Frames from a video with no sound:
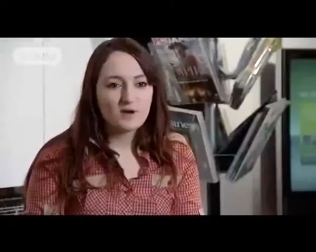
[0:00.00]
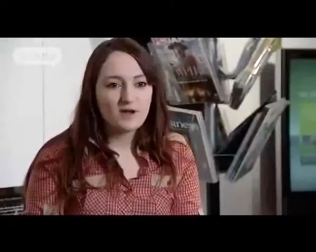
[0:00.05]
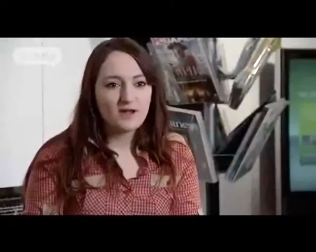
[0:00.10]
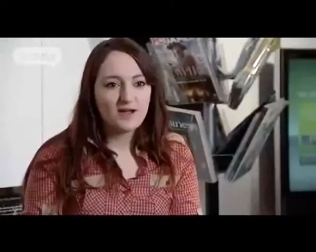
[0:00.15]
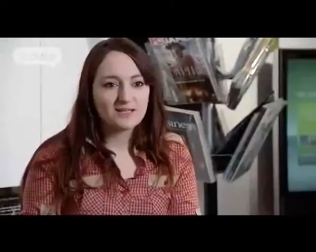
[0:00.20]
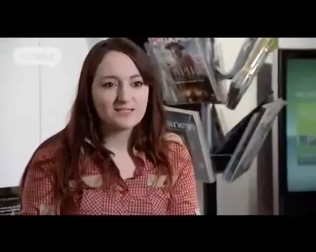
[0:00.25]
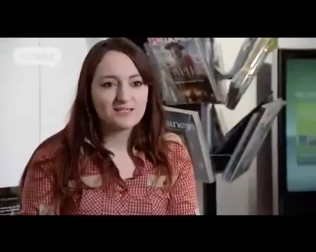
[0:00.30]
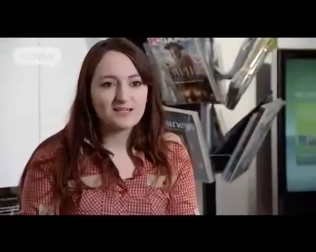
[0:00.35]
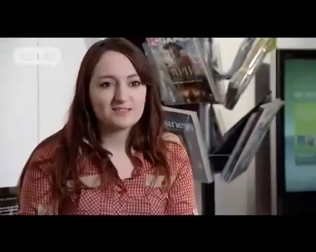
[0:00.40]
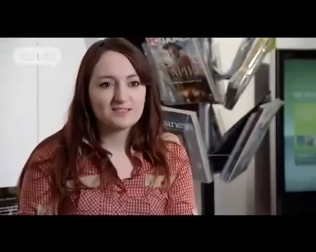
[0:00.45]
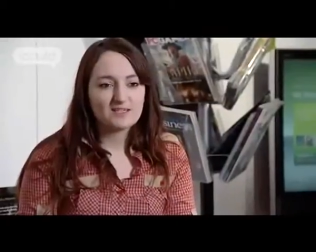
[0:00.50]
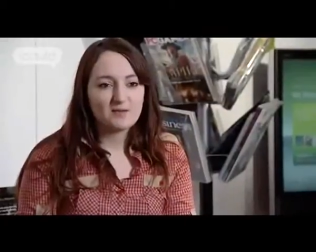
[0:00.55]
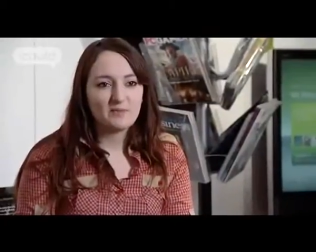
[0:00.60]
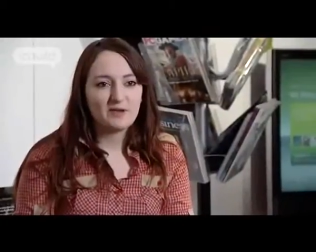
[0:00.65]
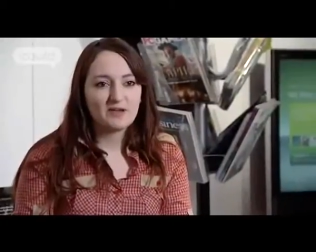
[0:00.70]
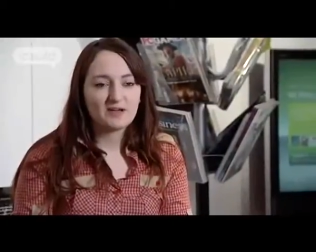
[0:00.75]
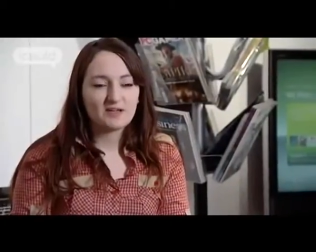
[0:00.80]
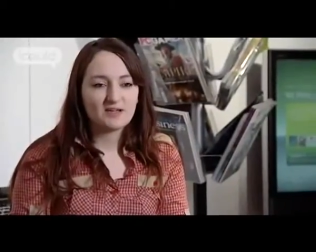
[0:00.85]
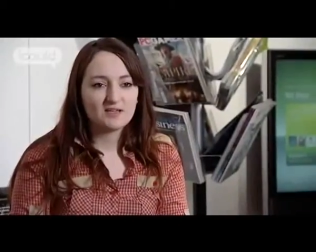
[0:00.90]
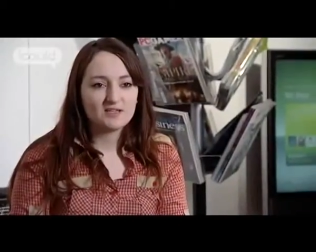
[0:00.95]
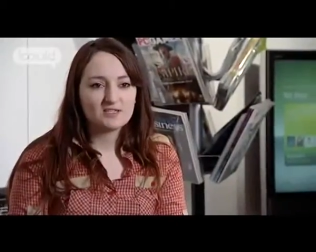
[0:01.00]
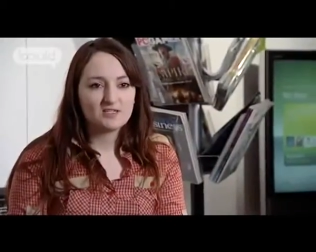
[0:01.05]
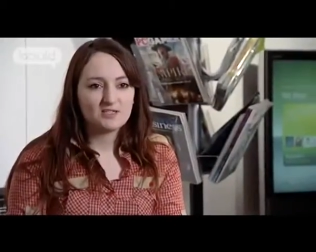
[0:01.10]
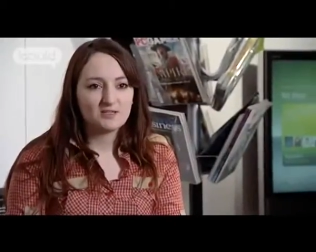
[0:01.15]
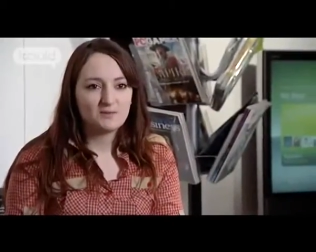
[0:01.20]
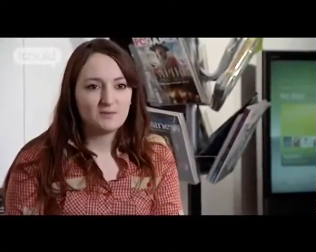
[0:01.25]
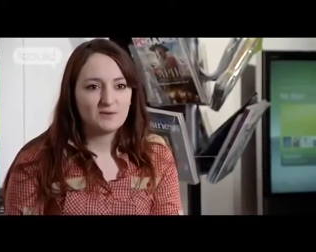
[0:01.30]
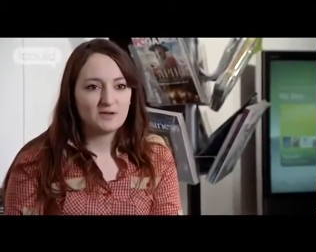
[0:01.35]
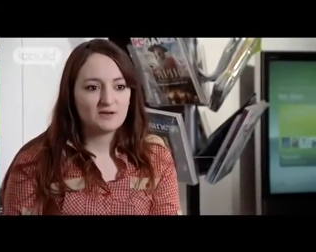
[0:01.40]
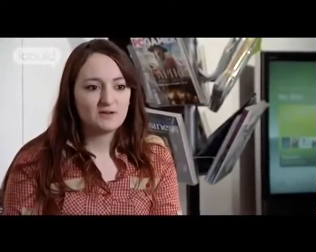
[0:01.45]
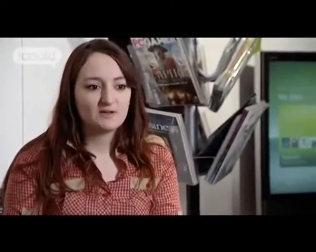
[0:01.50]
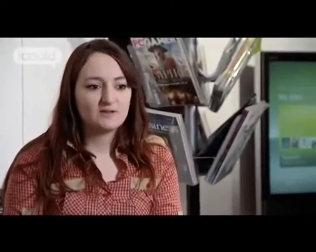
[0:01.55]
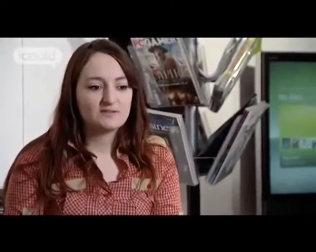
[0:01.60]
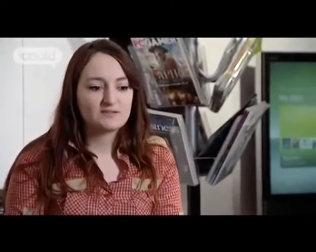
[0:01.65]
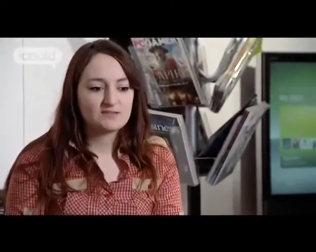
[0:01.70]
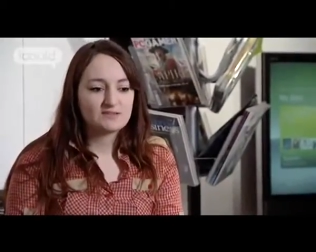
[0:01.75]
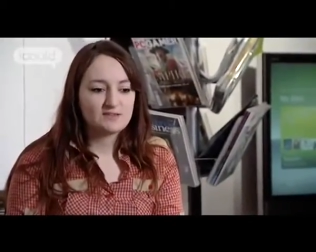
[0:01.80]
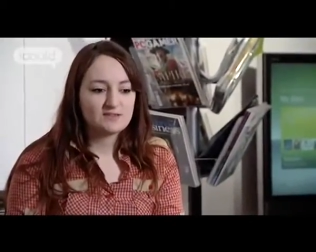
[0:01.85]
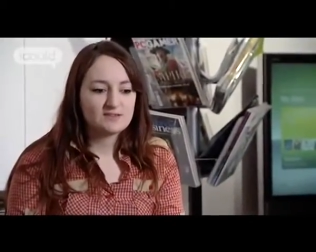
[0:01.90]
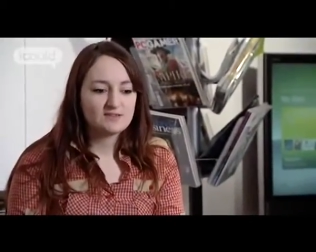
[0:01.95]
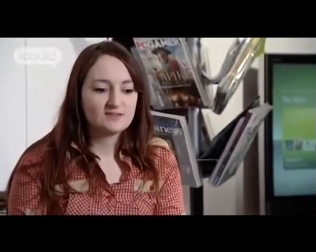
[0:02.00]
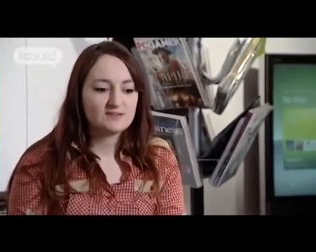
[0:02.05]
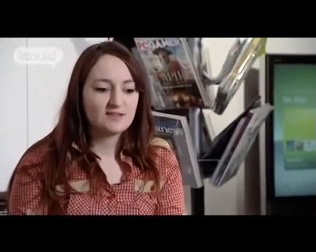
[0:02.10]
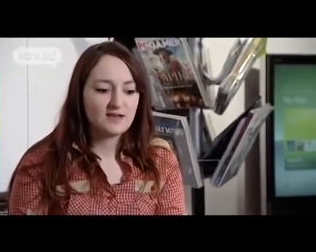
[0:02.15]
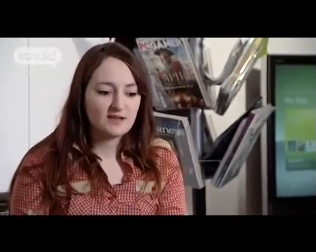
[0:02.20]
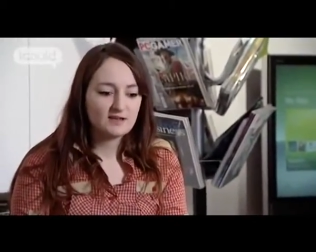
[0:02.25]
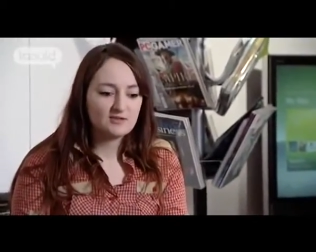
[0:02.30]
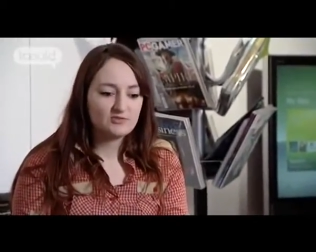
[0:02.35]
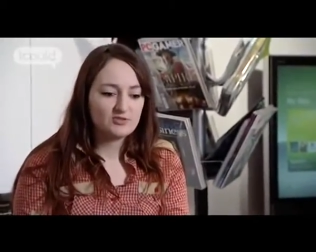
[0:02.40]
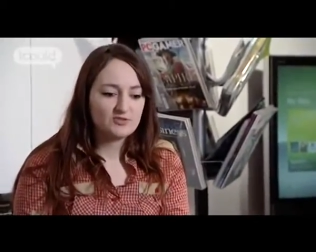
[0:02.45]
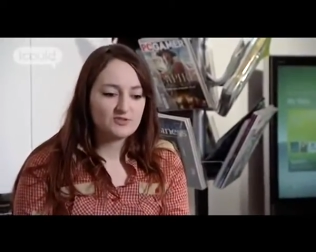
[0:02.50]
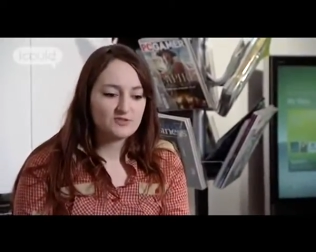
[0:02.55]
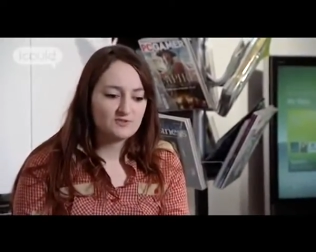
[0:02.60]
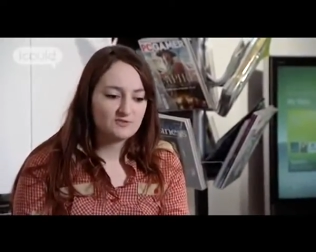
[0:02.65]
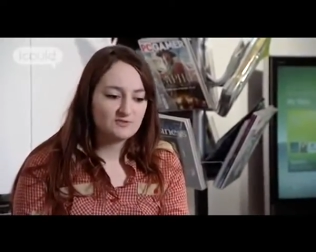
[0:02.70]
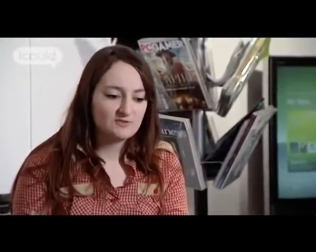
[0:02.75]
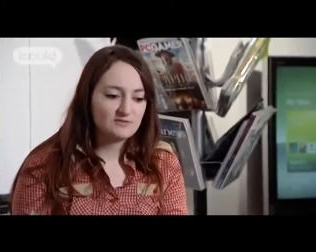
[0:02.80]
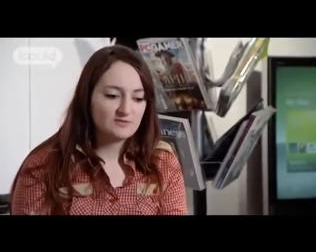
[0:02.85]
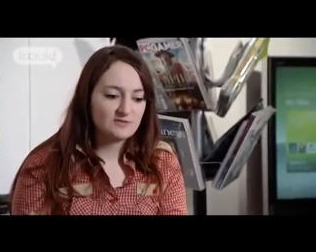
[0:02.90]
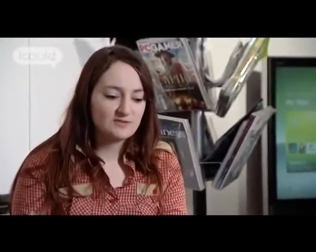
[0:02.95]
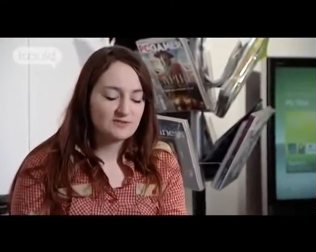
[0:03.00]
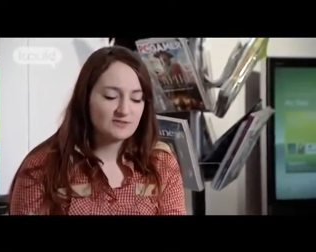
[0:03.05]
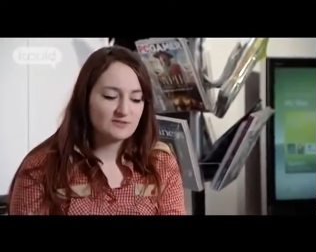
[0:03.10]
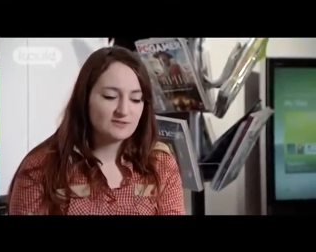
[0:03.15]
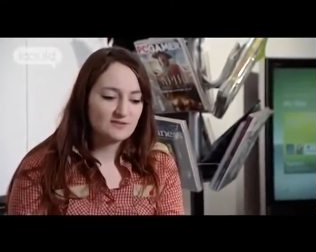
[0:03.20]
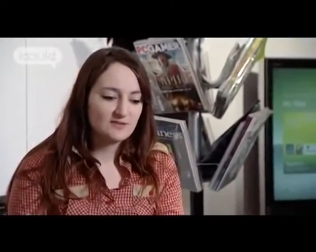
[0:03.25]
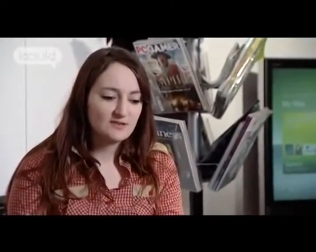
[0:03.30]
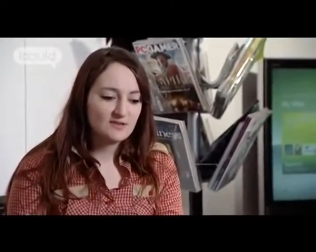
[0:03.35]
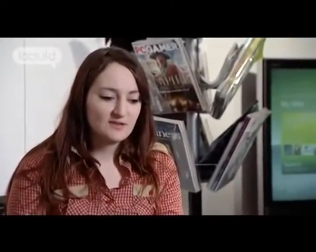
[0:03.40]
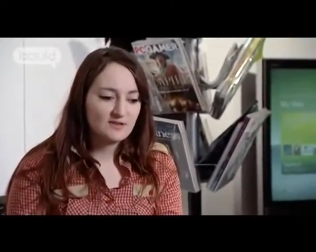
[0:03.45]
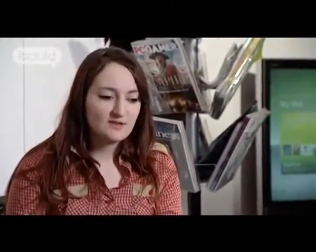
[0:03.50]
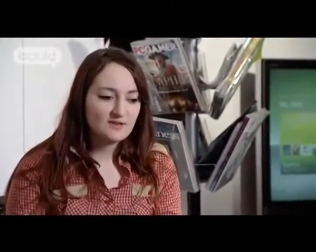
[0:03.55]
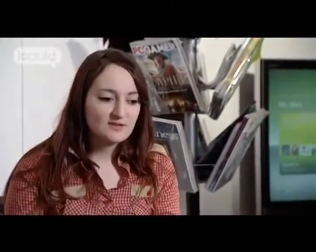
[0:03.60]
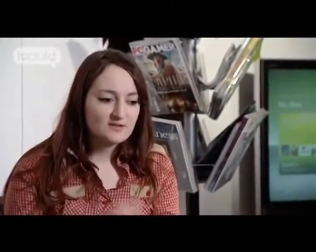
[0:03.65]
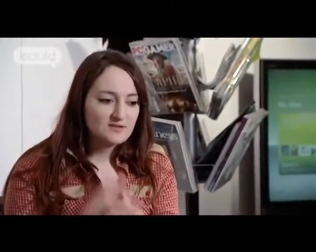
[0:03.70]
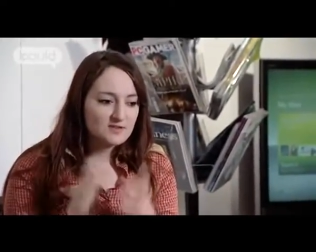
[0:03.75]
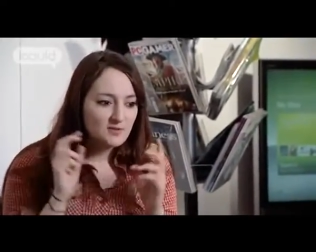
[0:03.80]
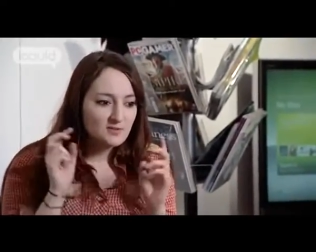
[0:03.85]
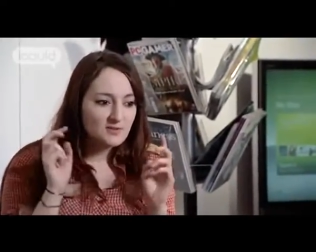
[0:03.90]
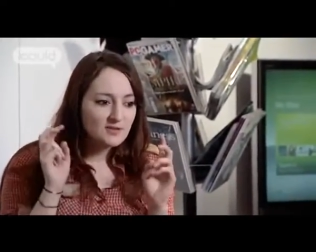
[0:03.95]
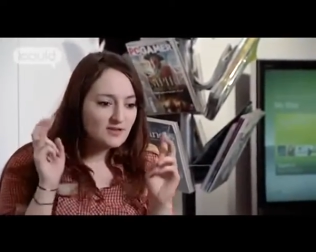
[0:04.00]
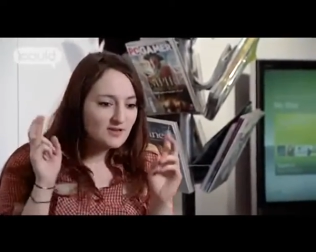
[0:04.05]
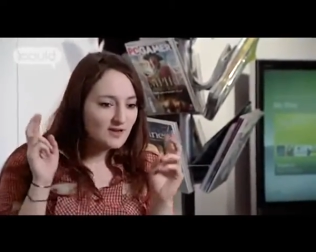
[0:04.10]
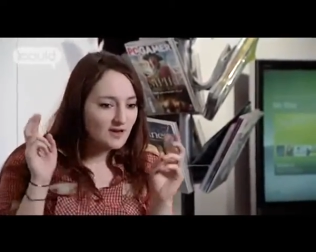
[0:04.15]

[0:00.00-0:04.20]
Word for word: quite academic actually when I was at secondary school I was top of the